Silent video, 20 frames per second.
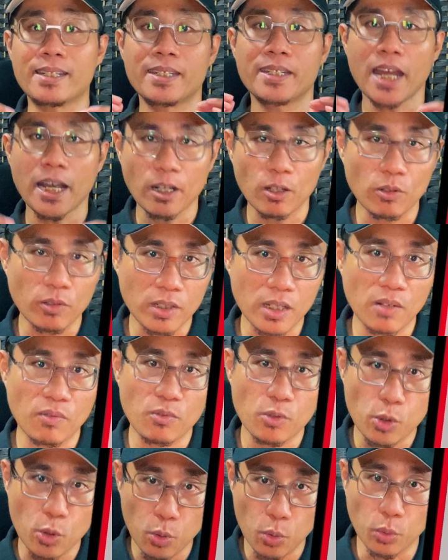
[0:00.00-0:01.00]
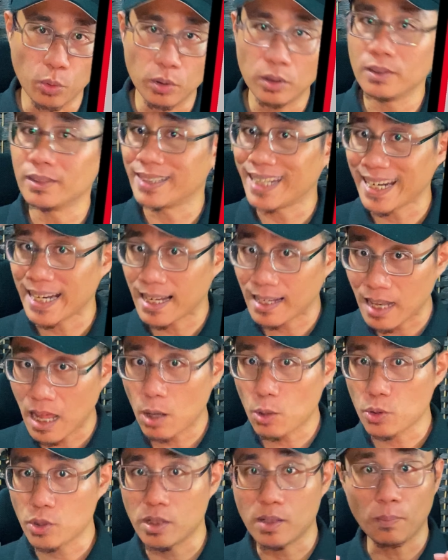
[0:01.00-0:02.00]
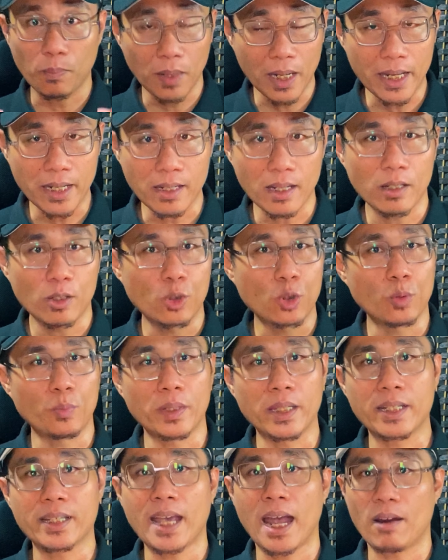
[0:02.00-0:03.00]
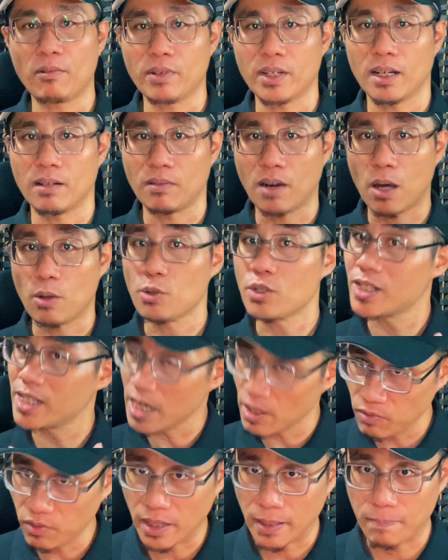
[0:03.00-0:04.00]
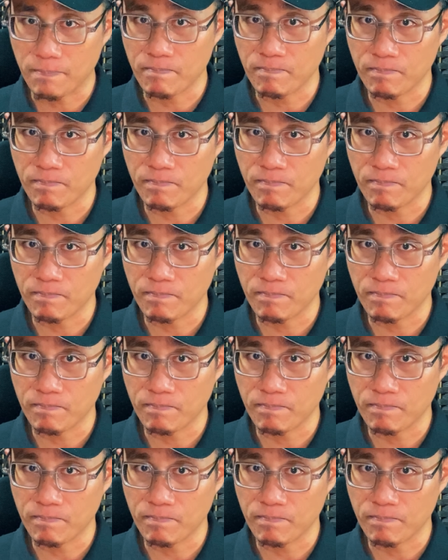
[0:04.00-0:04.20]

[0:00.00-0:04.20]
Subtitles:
decorative tool that allows the blade to be carried around safely,